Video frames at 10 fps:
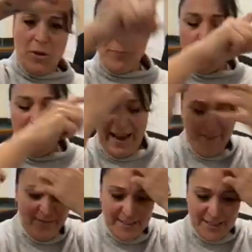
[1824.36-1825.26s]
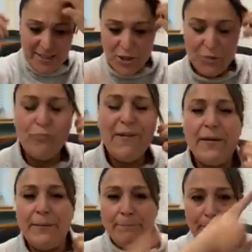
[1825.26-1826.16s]
we have this
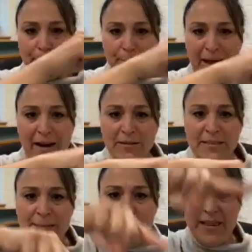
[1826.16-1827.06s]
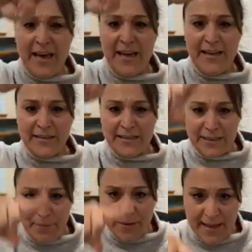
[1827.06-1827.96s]
rhythm parasympathetic,
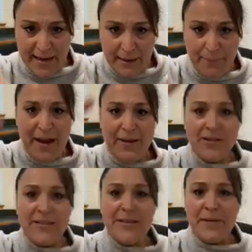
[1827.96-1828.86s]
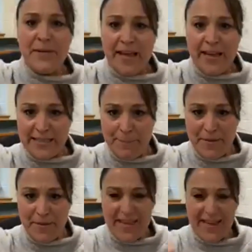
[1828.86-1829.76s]
sympathetic, parasympathetic,
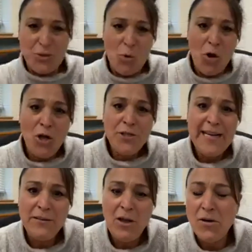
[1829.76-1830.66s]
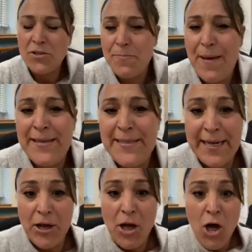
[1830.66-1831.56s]
sympathetic. So all day long,
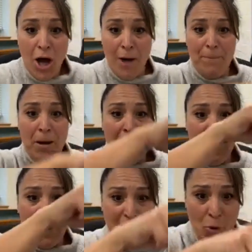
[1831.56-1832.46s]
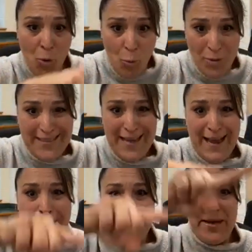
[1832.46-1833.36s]
depending upon what's
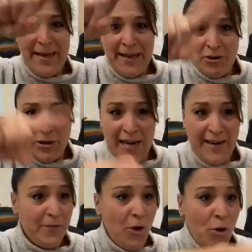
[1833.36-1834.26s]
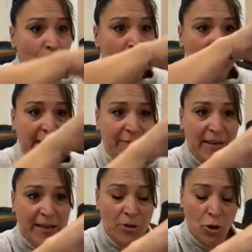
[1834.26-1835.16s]
happening in our life. We're
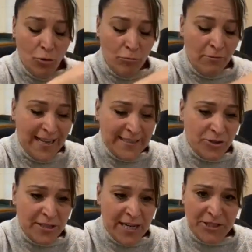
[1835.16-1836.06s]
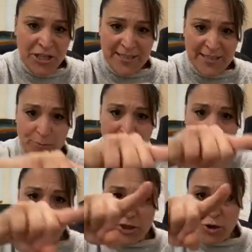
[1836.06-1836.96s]
even rest or digest. We
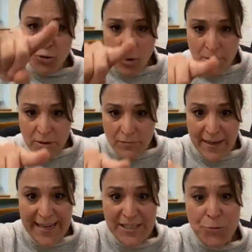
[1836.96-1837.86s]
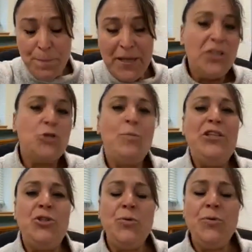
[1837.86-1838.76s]
have this normal range because
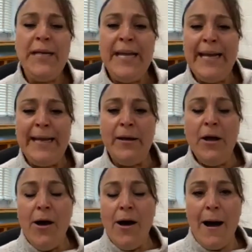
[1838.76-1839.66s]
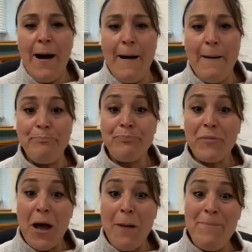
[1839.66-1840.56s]
we do need um,
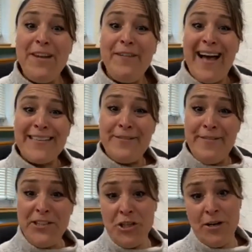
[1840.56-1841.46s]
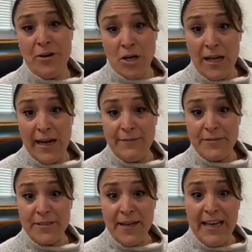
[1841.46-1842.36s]
a bit of activation in our life.
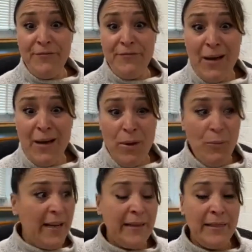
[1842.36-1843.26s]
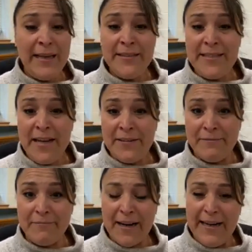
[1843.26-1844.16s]
If not, we wouldn't get things done,
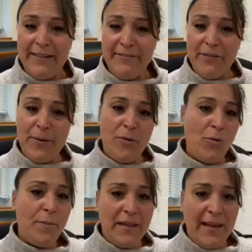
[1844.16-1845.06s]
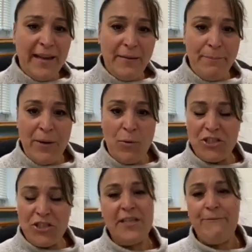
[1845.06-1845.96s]
right? Everybody will be laying in bed
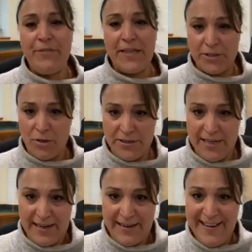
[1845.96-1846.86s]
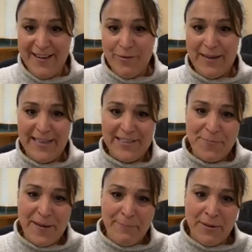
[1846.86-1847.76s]
watching Netflix all day. We need to
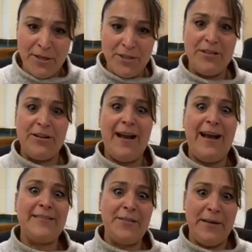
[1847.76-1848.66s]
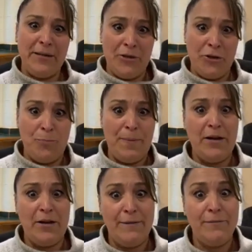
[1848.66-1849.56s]
pay bills. There has to be a little bit
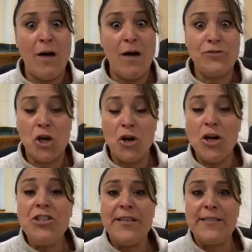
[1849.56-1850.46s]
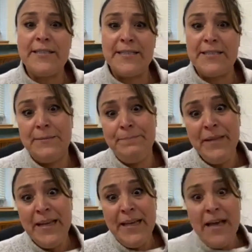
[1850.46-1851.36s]
of, of charge in the system.
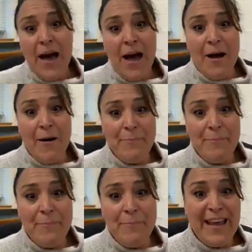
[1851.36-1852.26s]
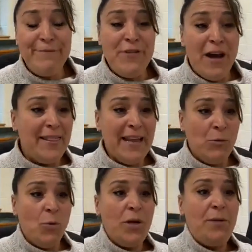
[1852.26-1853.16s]
Um, not, there
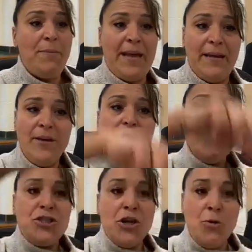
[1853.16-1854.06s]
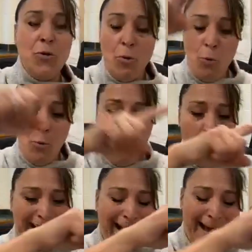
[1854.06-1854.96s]
wouldn't be so
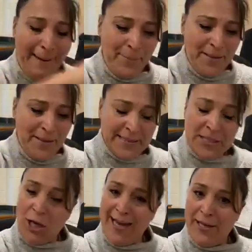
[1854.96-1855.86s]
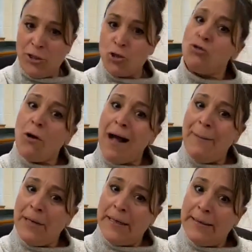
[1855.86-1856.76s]
what happens in
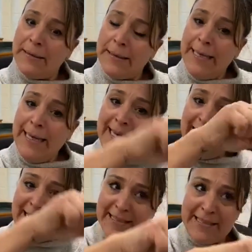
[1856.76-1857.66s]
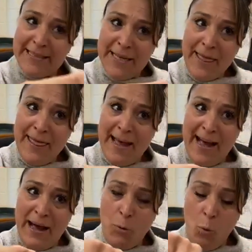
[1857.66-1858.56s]
trauma is
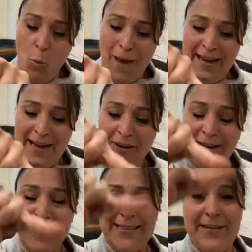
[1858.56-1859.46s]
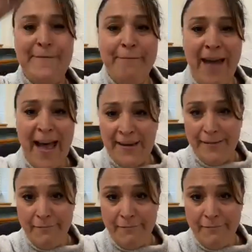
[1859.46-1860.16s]
that when there is then